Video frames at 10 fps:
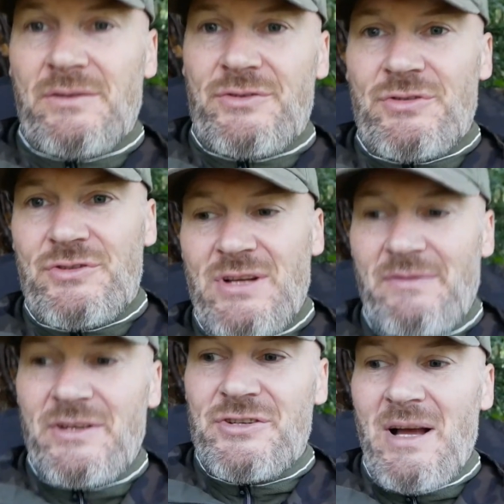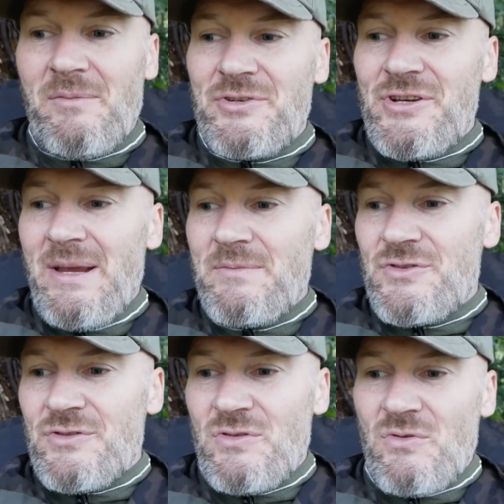just having a chat with James,
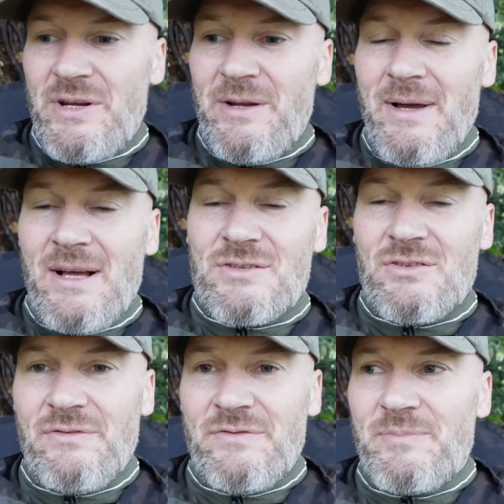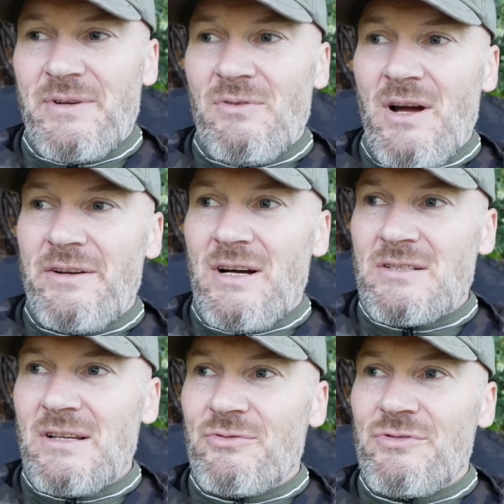just talking about stuff. Been a right
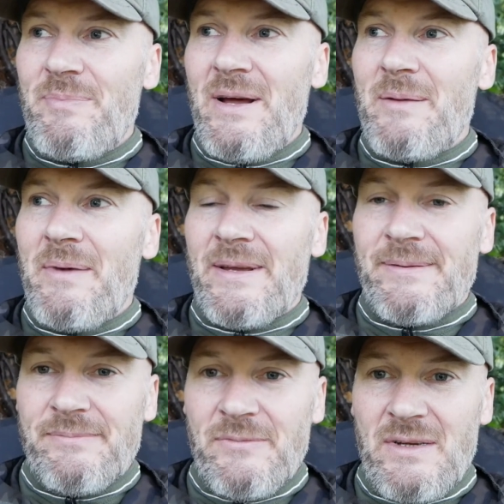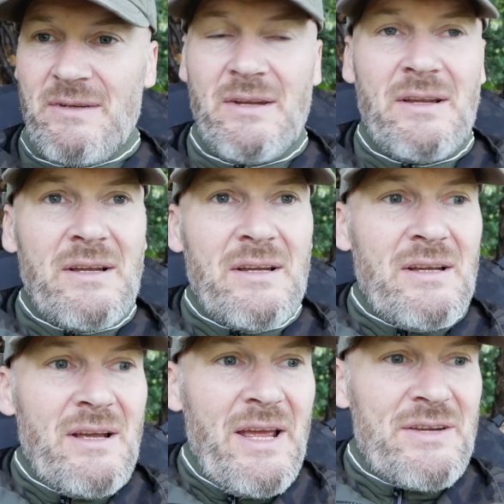nice little trip, hasn't it, mate? Oh.
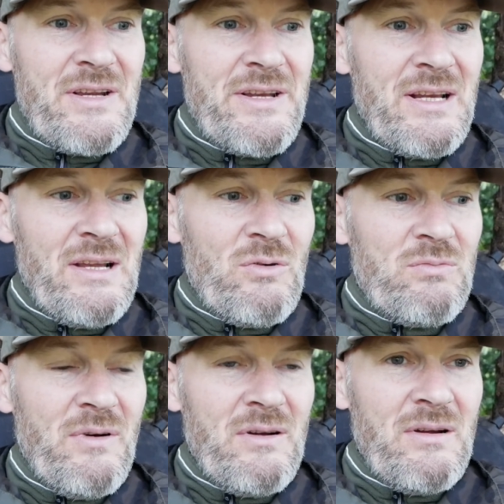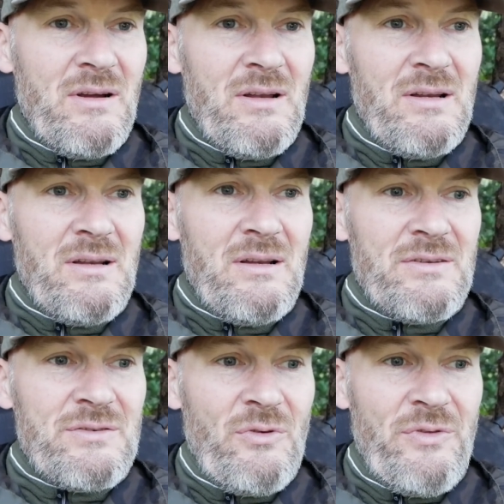It's only a little,
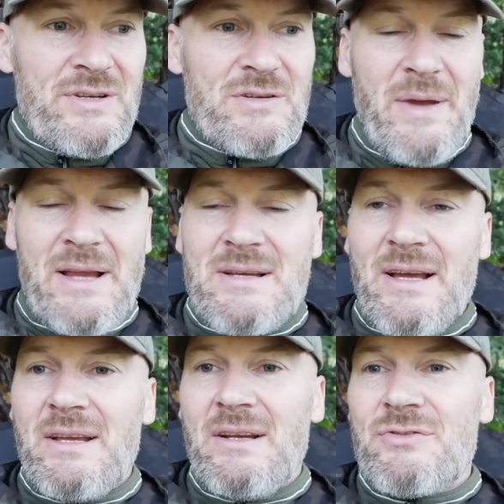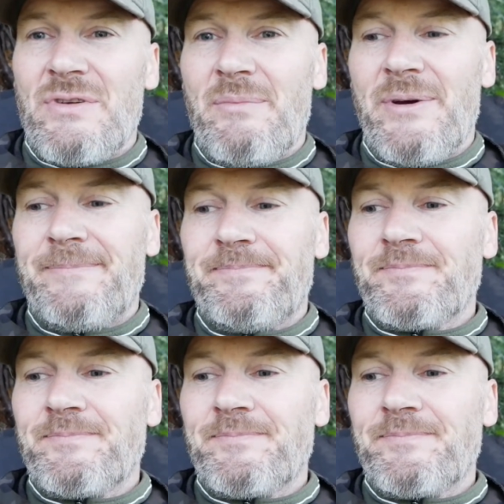nothing spectacular trip, but...